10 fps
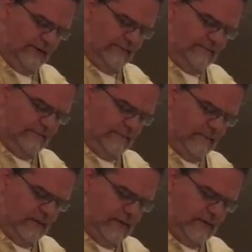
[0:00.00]
him.
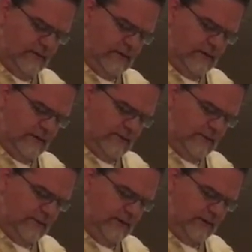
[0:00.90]

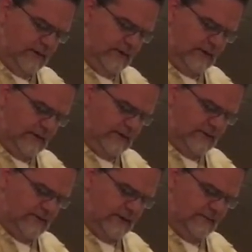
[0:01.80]
For in that he died
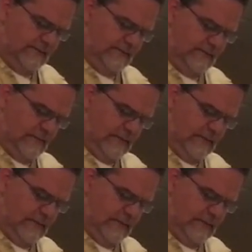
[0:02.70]
to sin.